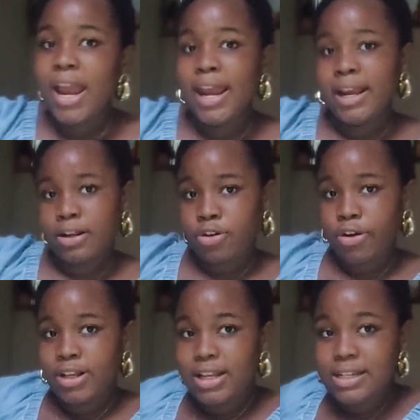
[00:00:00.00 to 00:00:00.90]
And
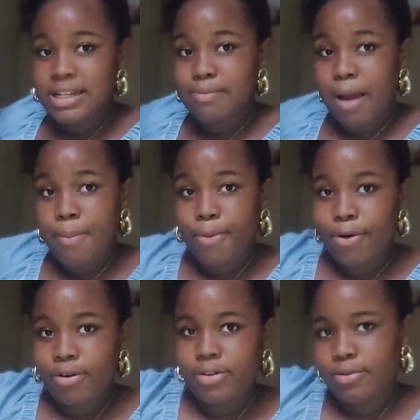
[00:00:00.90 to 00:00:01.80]
currently this is my
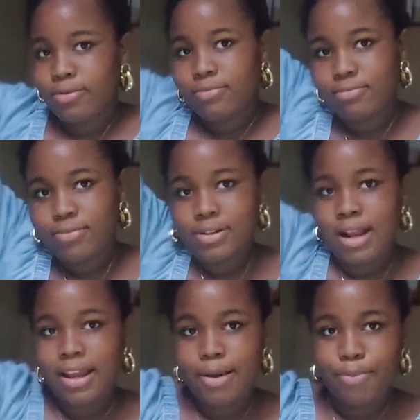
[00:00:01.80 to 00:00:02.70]
bunk, you know, it's
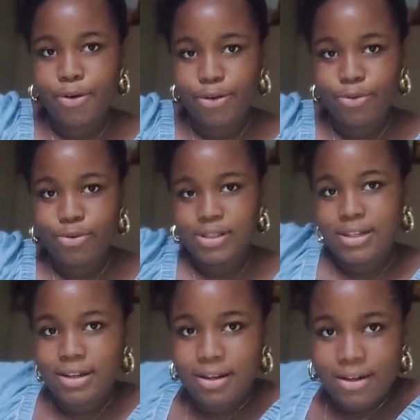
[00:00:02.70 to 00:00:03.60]
like a bunk. You can
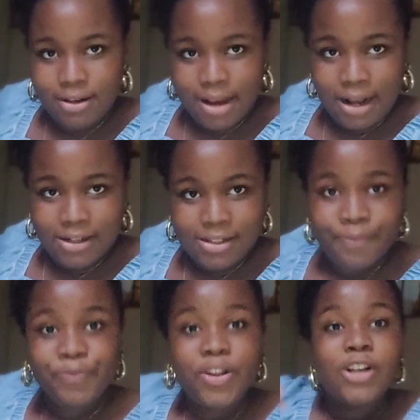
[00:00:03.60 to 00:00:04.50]
see that.
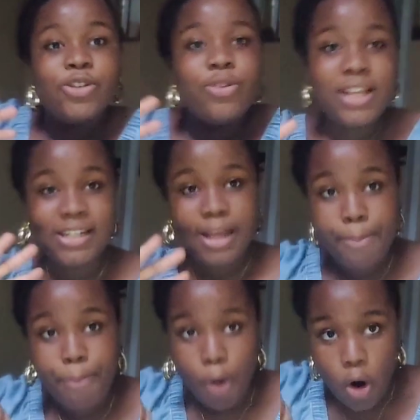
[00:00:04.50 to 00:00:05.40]
So this is
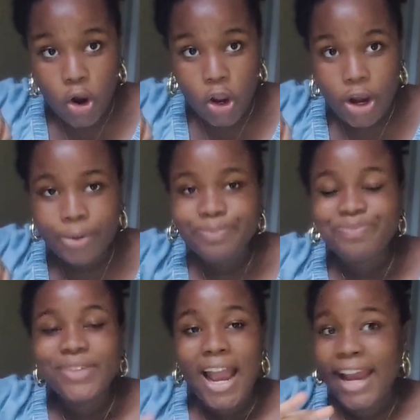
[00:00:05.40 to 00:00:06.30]
a bunk,
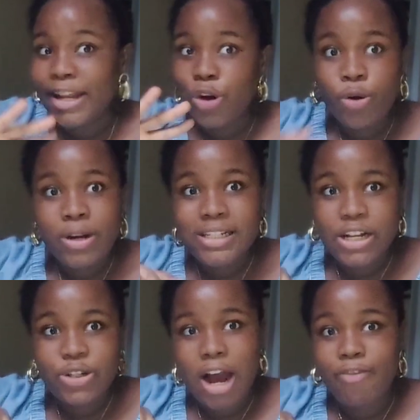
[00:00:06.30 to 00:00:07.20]
and you always
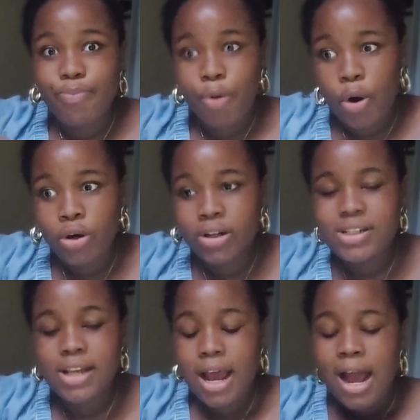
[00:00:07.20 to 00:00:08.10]
get to have
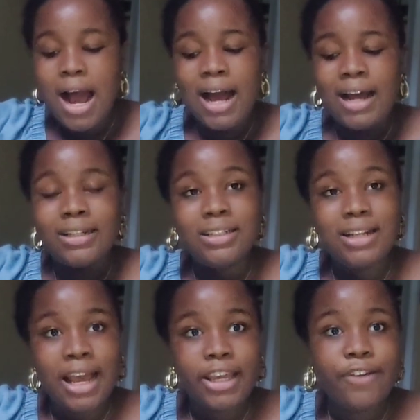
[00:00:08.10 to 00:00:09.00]
bunks. And
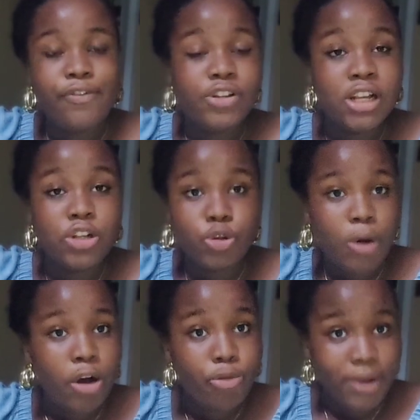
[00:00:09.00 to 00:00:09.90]
like, if it's a
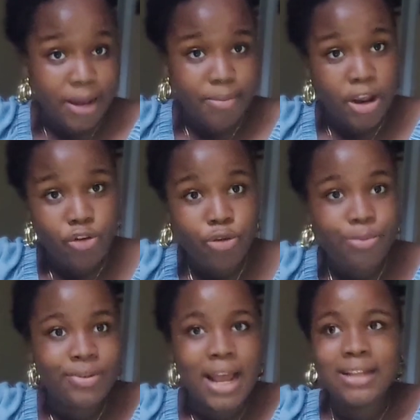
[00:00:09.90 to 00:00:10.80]
two-man room, like my
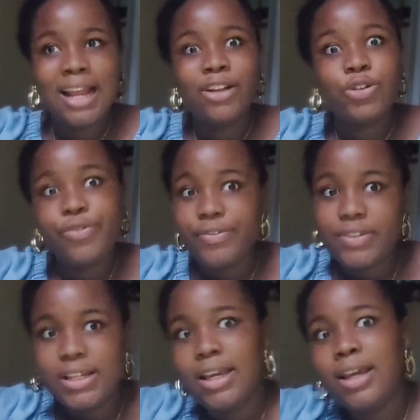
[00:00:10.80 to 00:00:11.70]
room, that's like
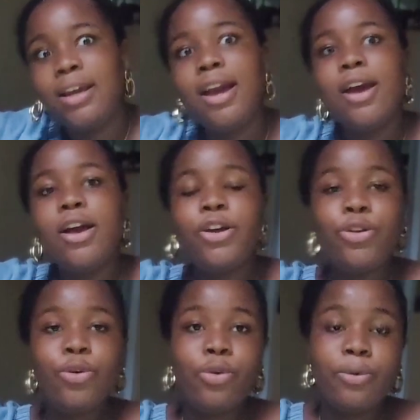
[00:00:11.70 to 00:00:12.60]
250k, you
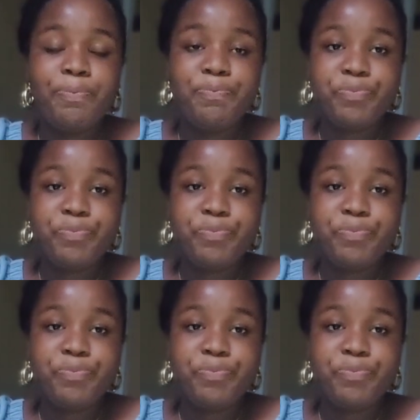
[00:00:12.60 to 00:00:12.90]
know,